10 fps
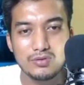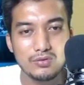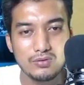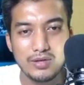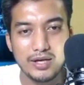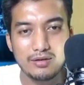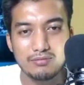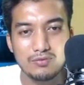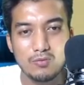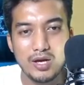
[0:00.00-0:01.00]
to like
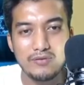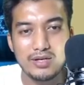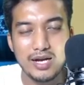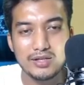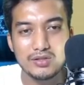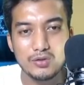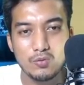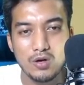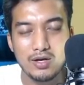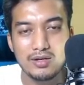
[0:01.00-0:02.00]
whatever direction you
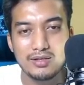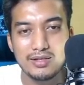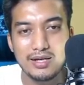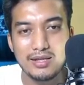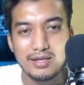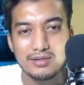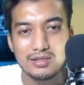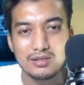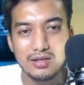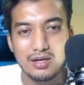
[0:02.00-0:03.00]
want and then
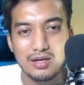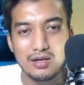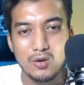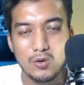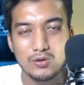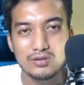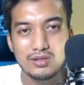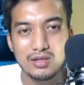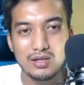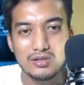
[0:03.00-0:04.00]
just uh, hold
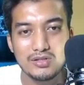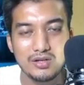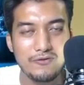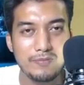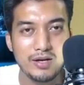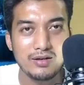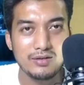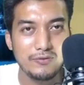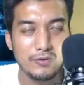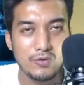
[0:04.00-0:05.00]
the uh, shift button
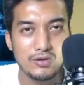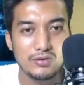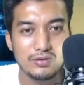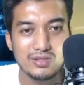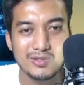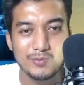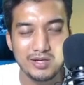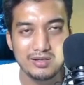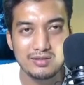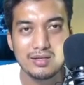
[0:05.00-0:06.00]
if you want to just
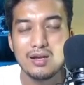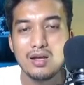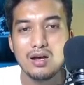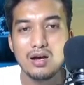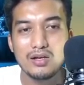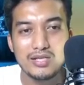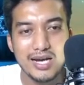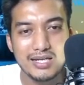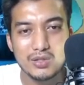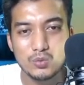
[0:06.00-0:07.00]
sprint uh,
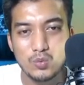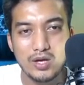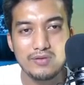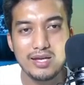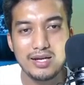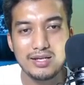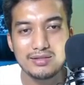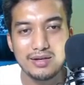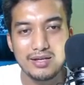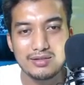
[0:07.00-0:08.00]
dash, whatever that
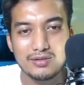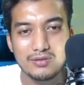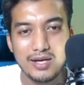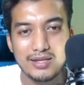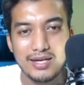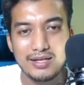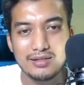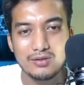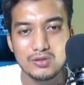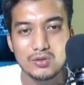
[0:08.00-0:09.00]
is. Okay, just look at that.
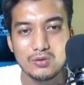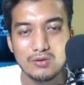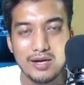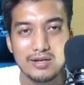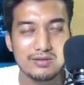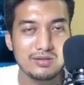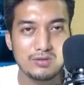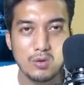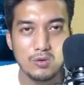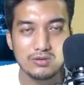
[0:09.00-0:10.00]
Looks cool, right?
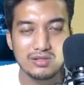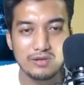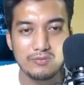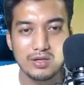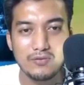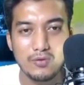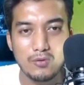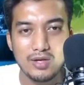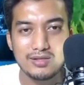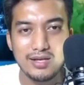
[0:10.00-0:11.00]
Just hold shift button for
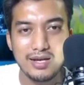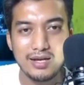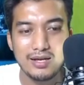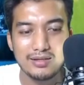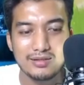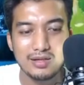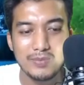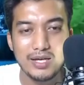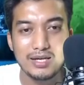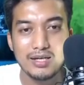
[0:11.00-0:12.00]
once and it's gonna
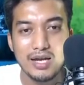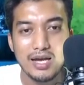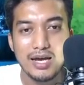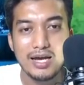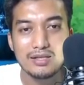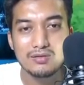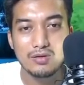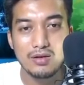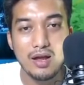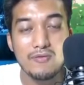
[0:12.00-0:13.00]
be it. And
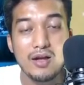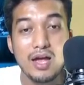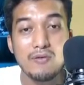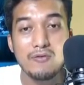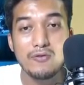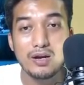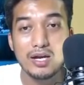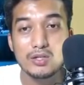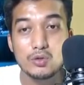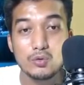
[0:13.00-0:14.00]
never ever
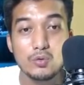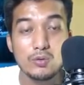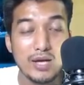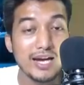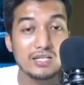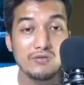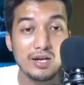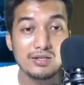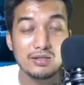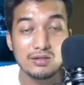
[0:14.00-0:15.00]
forget to
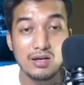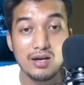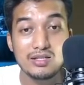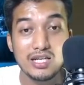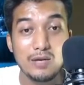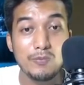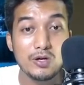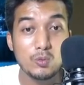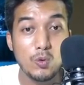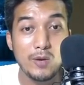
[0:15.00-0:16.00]
activate the
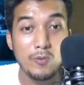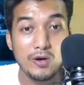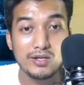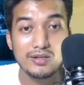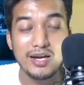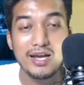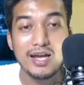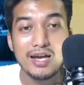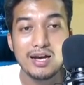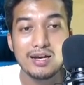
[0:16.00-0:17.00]
teleport waypoint, okay?
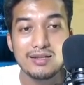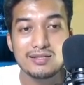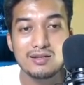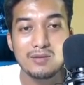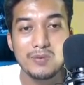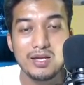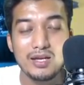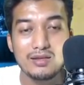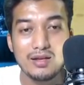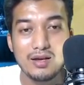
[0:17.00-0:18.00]
Uh, that's gonna
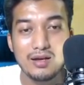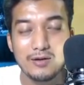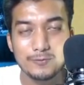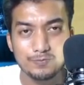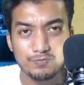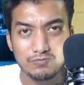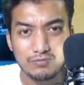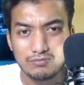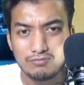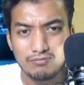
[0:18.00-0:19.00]
be the
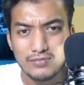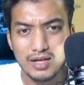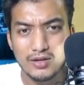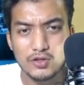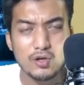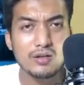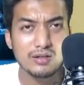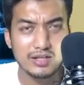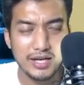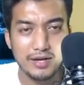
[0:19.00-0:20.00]
a
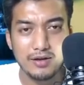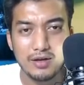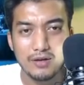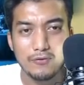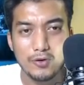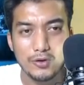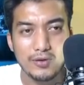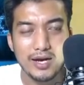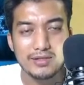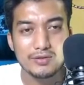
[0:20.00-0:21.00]
shortcut key for you
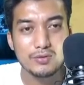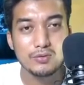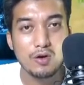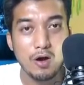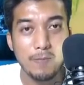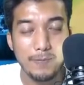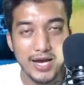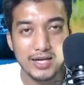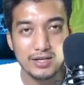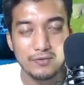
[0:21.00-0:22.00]
guys to come
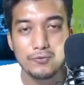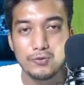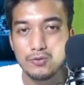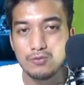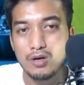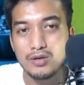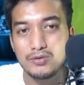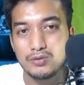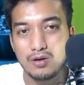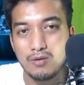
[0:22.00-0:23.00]
back if you want
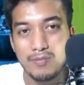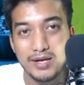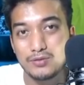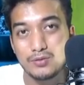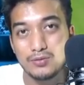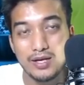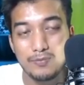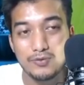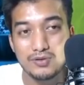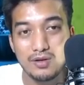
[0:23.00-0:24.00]
to come back to that
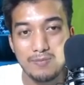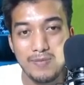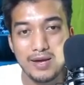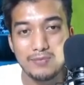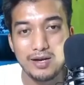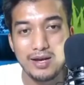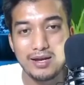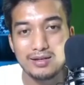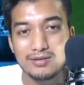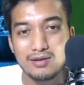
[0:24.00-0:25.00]
portion of map okay
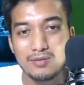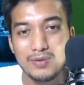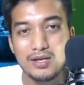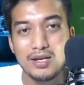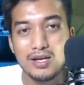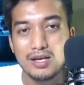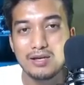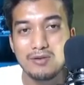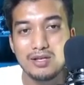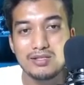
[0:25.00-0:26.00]
and it's gonna be
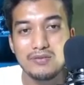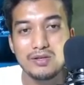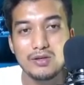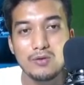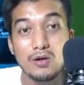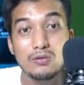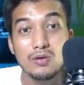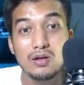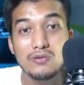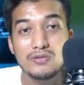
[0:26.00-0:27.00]
uh, really saving you a
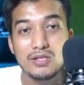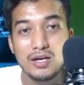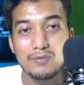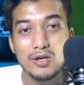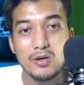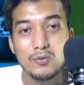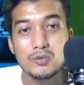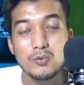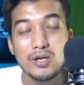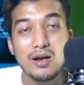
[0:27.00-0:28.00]
lot of time
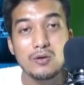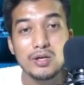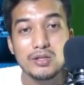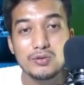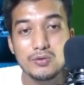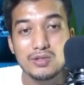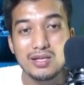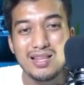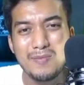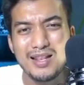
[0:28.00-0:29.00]
which we are going to use
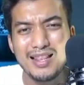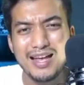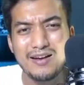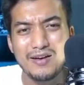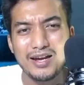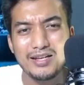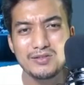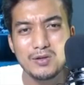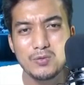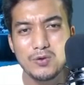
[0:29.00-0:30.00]
a little bit later okay
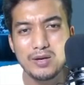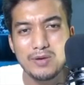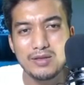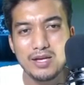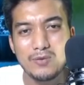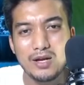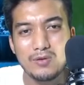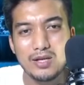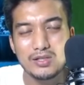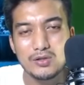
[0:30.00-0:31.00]
don't worry about that one I
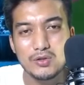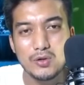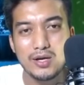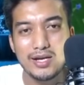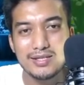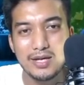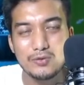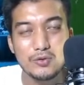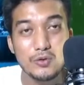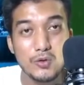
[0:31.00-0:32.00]
will actually show you guys how
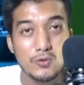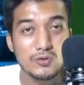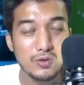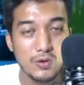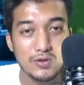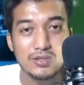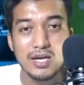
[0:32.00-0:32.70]
to use those